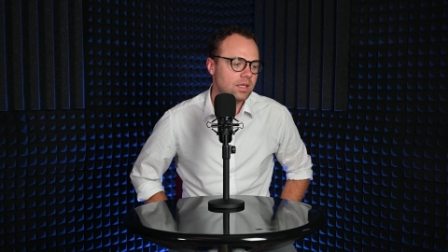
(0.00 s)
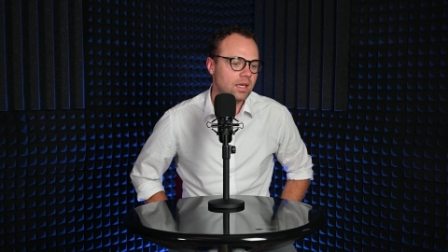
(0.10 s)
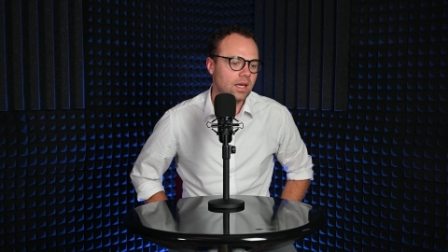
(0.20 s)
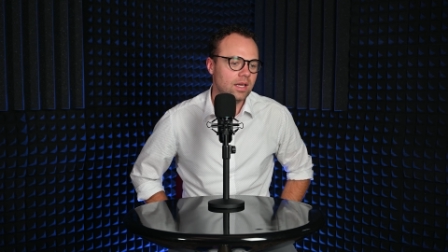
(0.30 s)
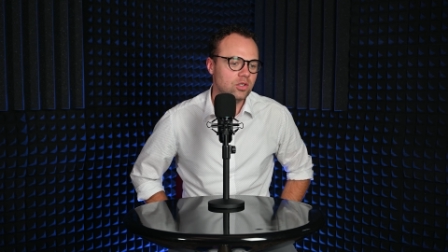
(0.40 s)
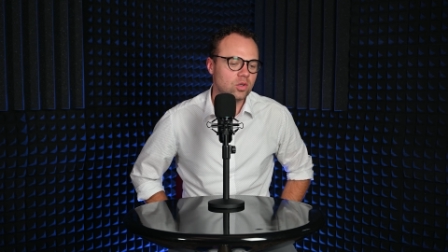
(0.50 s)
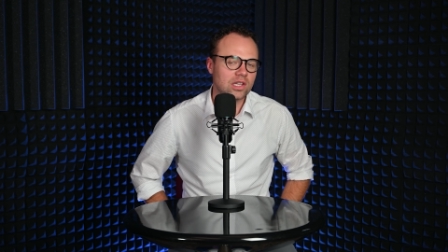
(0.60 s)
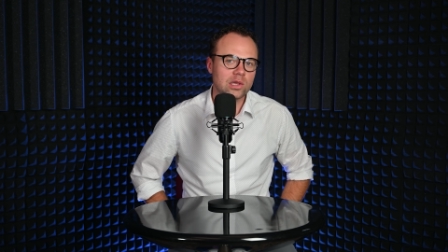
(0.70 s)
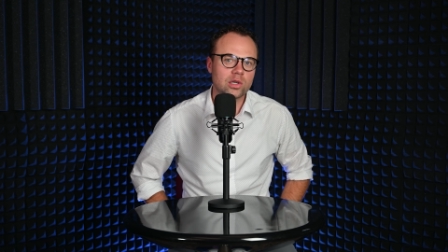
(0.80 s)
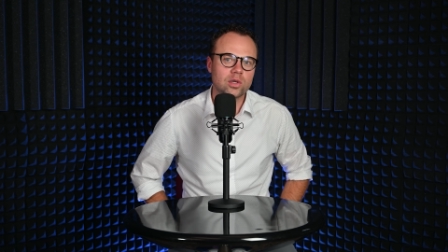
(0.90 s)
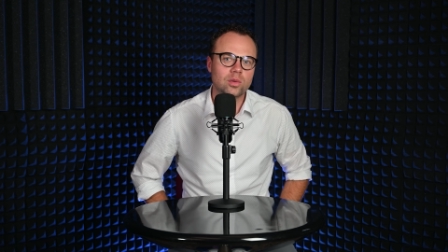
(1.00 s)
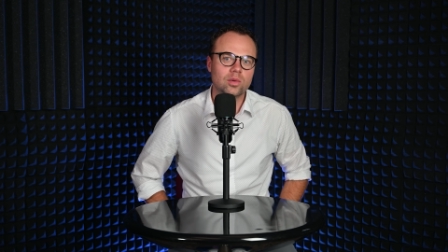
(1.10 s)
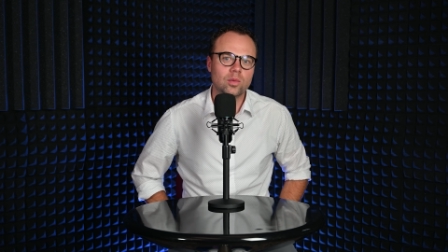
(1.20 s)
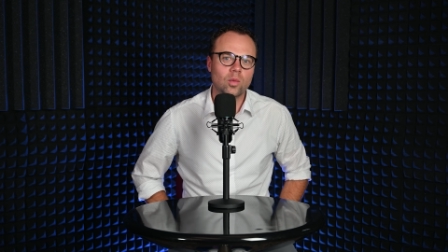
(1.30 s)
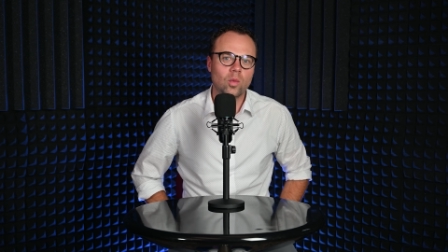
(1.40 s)
Uh, and you can
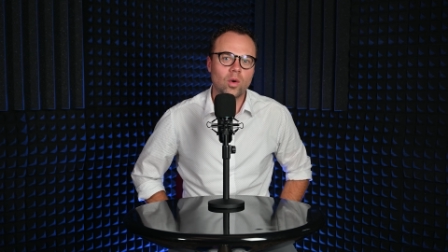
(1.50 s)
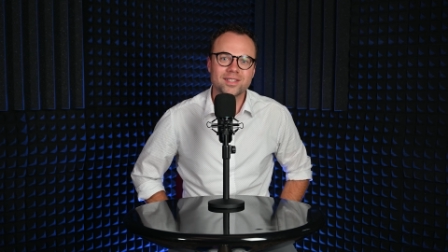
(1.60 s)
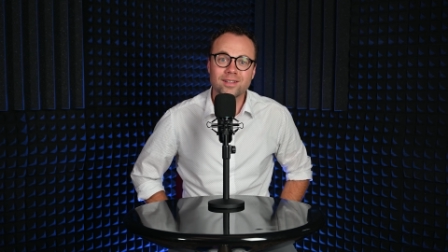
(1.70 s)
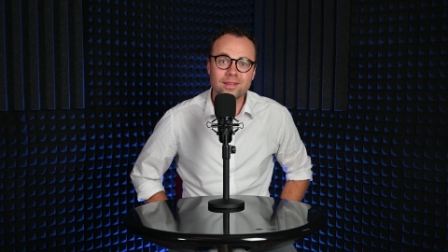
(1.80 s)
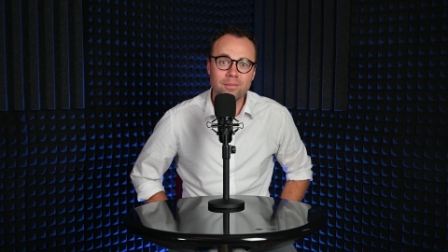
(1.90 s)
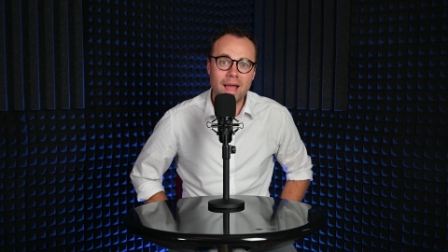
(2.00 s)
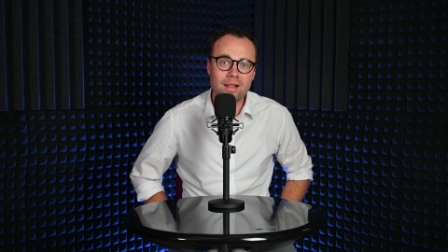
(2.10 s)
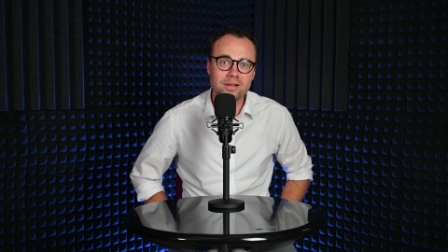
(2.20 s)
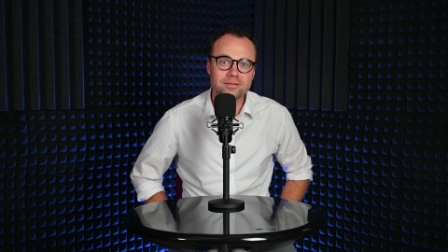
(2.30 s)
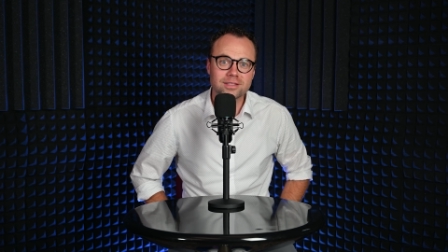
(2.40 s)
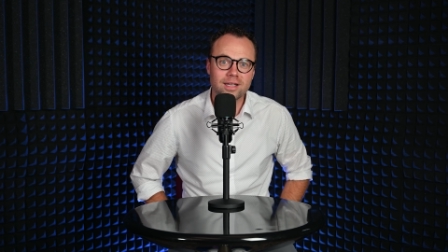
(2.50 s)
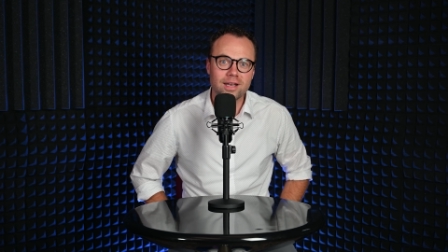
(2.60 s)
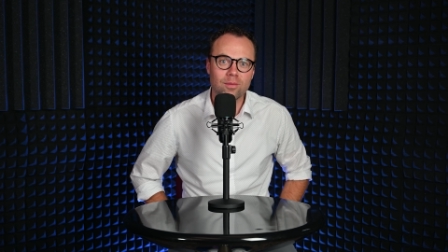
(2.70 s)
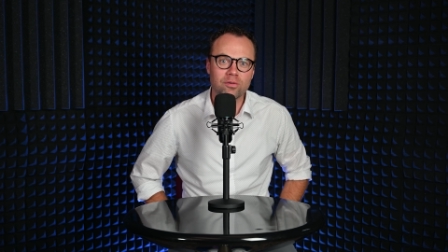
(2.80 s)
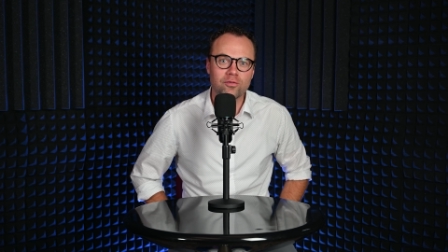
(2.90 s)
learn what's on the ballot, Study
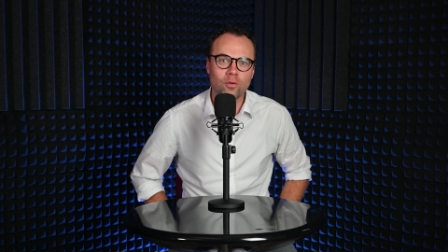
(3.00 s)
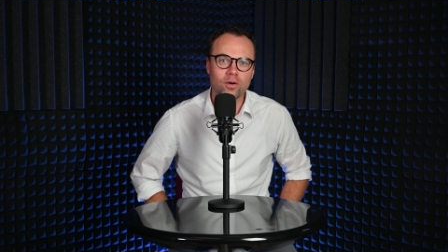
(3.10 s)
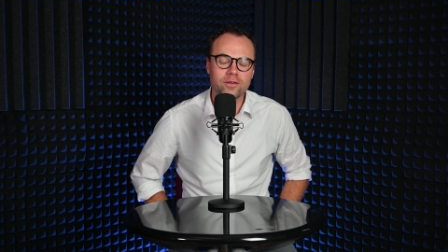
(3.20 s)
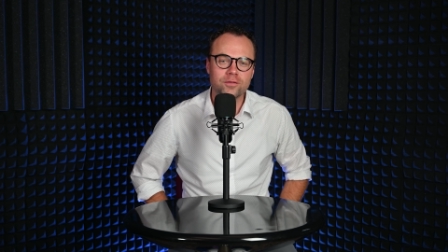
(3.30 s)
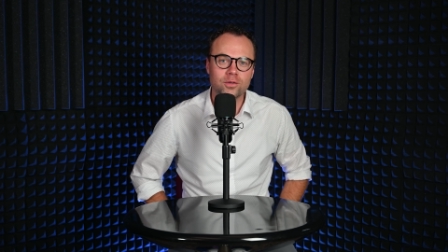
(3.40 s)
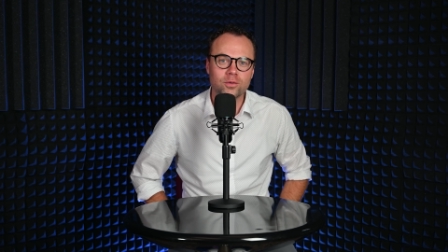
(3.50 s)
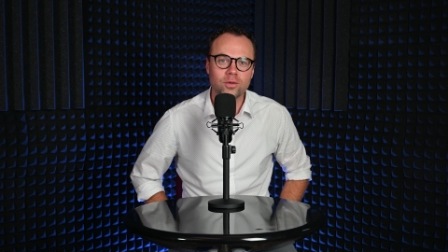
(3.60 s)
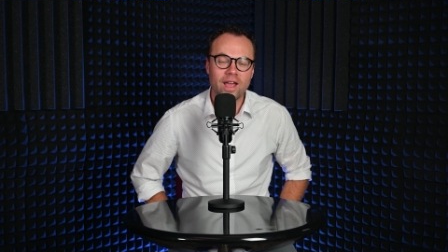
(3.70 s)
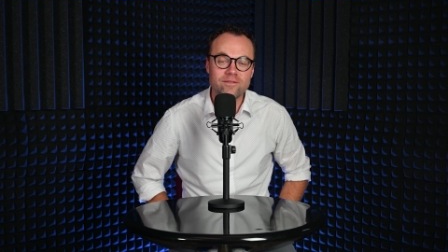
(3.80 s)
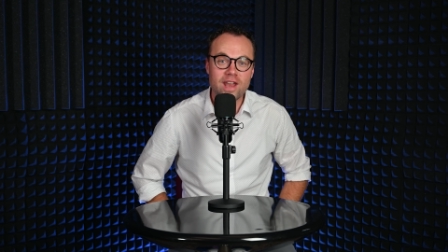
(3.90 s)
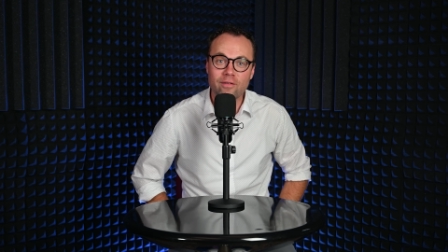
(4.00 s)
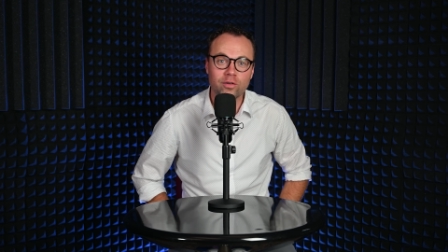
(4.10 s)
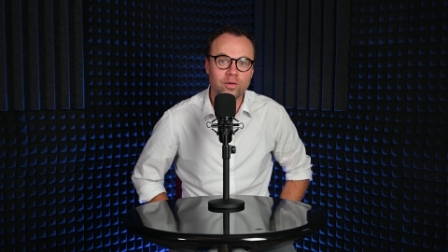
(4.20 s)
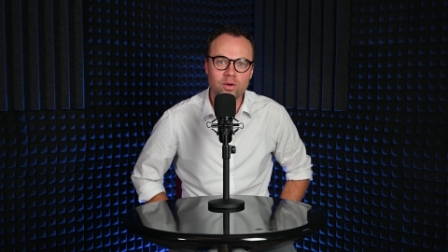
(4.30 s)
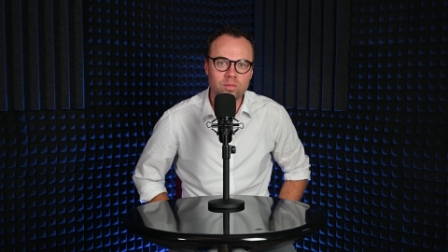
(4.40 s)
it out before. If you have
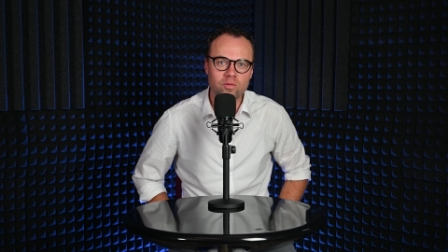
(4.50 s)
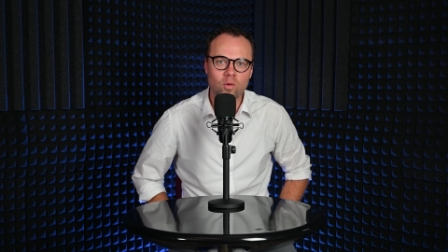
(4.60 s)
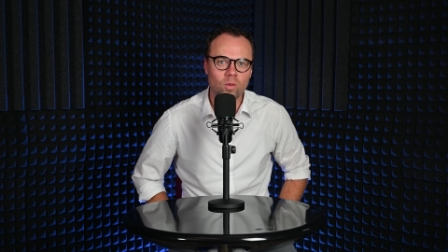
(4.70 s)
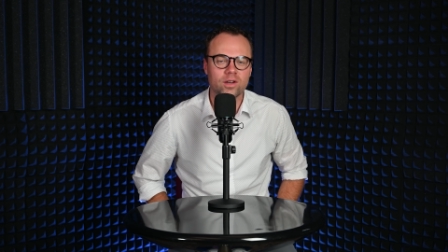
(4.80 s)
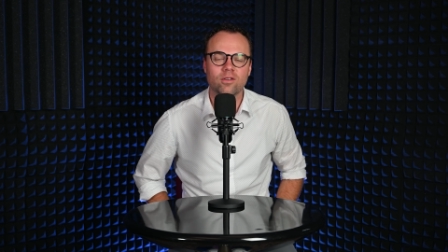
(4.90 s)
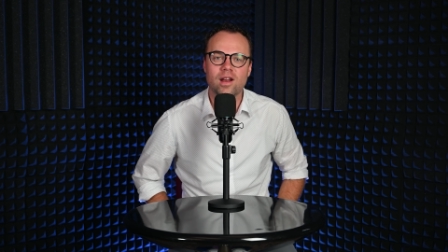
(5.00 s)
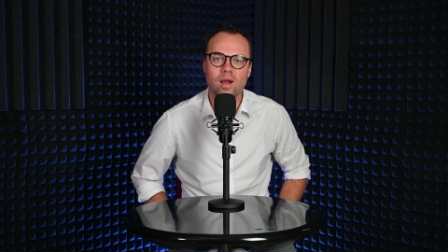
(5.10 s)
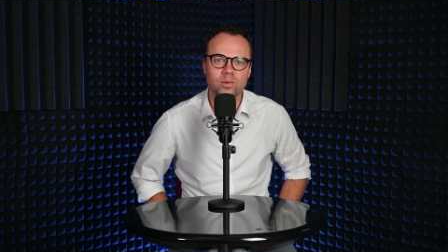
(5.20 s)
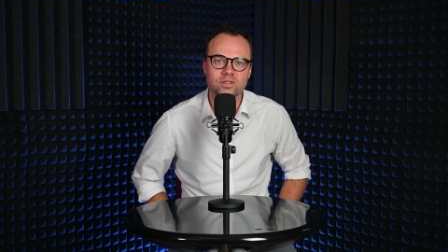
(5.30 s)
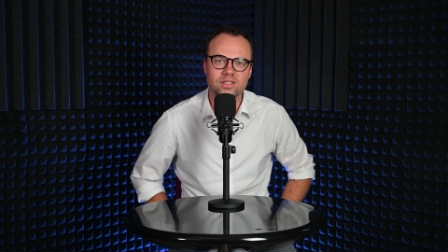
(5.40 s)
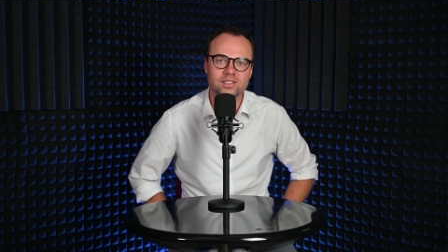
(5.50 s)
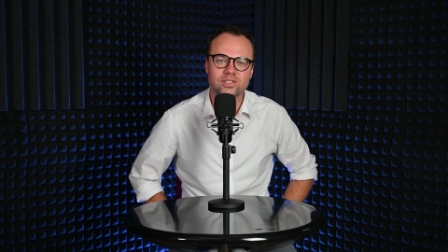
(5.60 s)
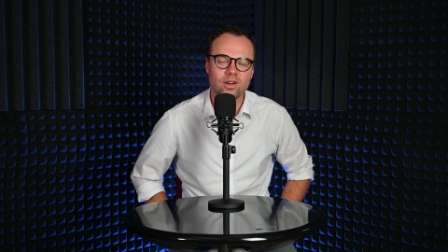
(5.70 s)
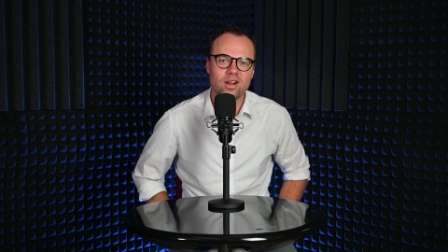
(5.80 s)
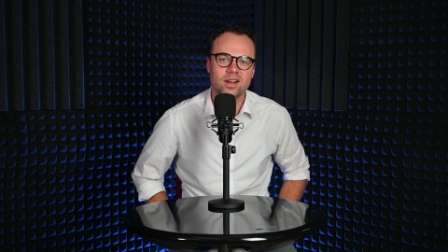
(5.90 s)
never voted before, what a great opportunity to
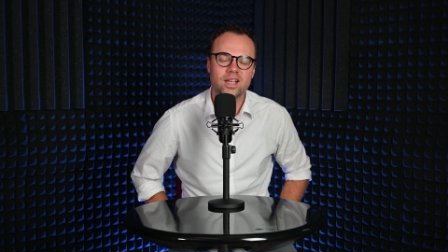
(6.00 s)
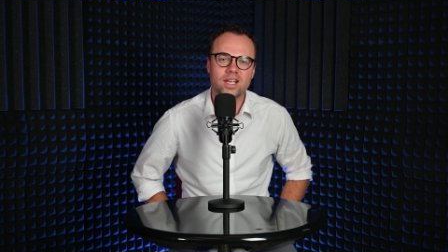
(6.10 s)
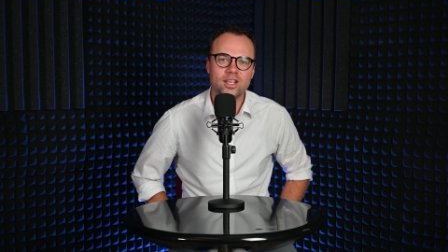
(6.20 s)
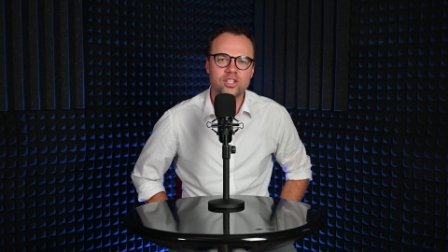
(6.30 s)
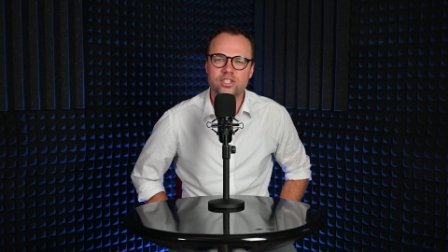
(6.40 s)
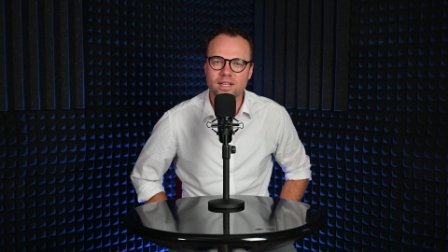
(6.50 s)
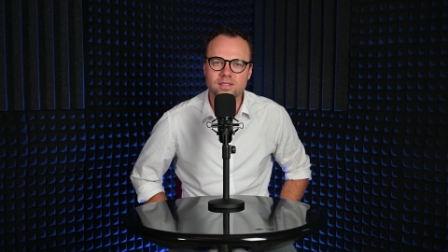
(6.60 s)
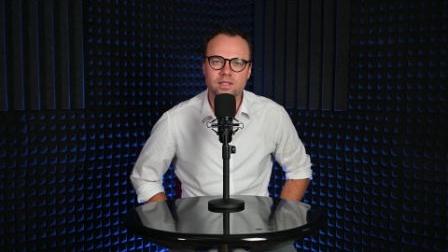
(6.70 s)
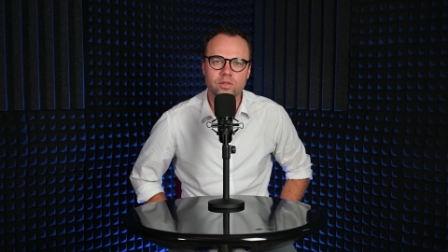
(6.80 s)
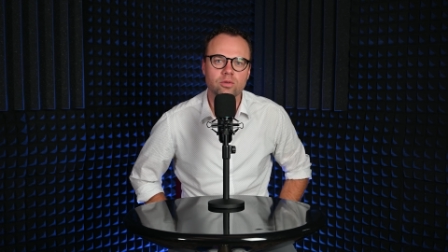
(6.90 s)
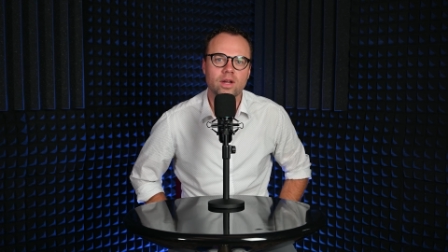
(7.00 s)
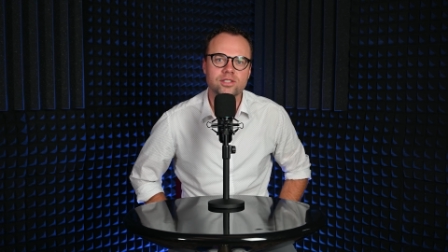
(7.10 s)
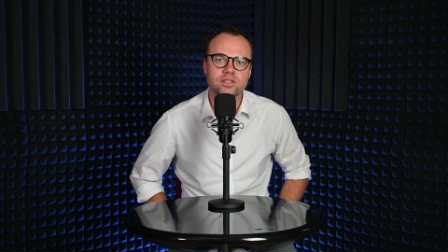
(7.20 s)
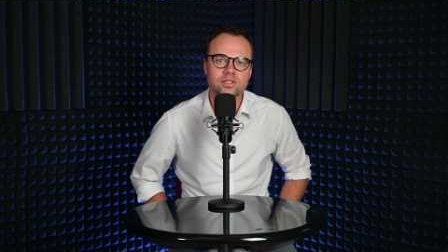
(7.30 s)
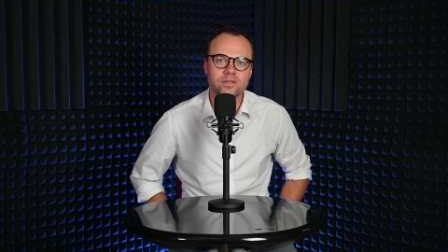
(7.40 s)
start. You can check to see if you're
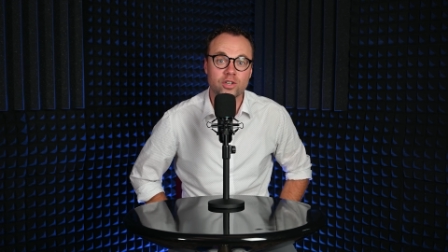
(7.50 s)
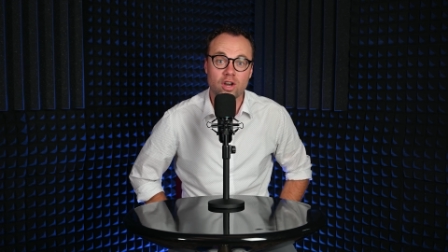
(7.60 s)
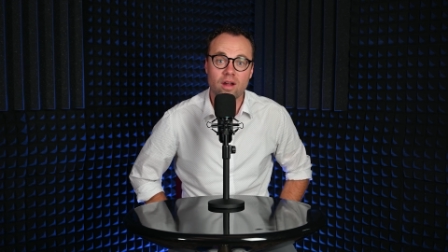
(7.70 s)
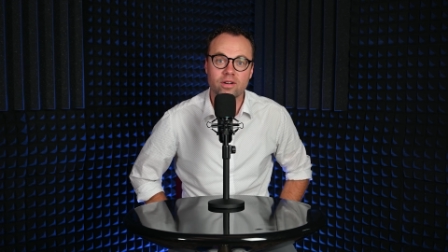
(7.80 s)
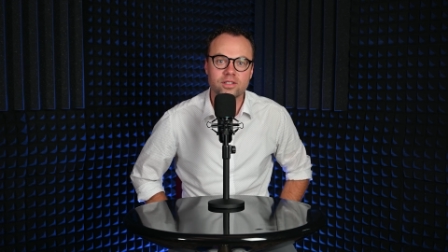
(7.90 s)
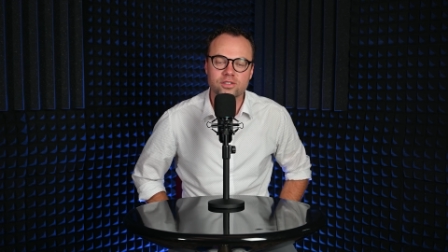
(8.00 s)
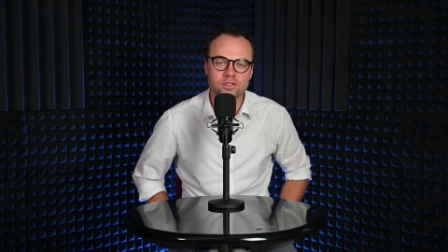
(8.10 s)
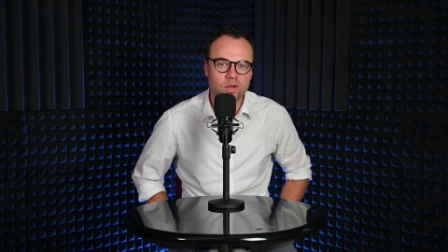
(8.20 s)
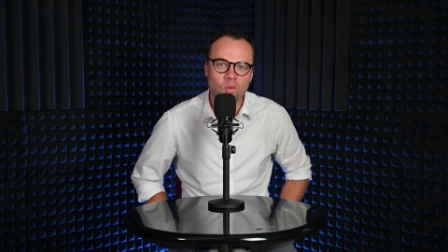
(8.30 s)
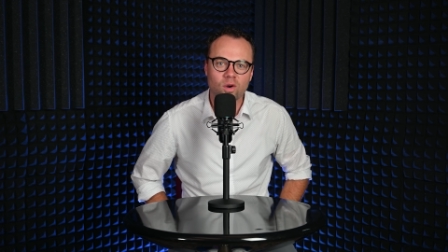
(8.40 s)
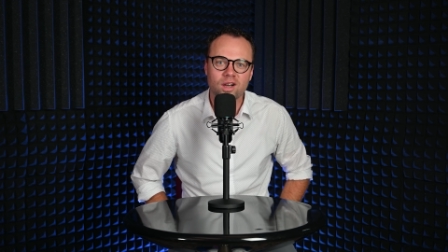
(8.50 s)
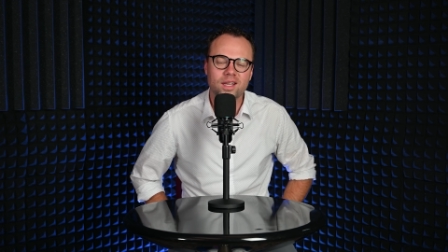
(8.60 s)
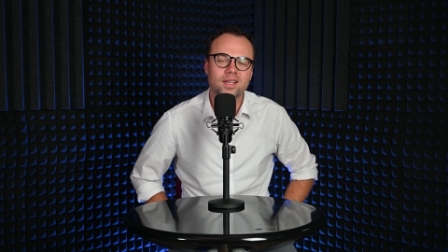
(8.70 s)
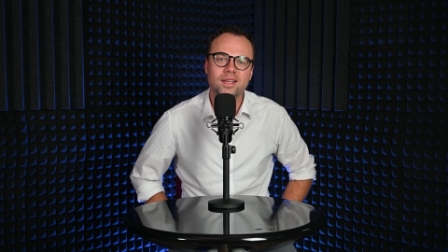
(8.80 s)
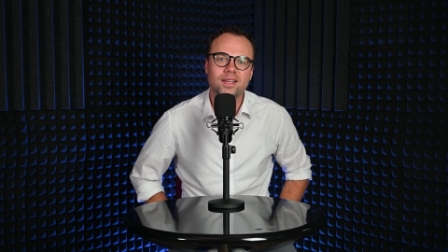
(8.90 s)
registered. If you're not registered, don't worry.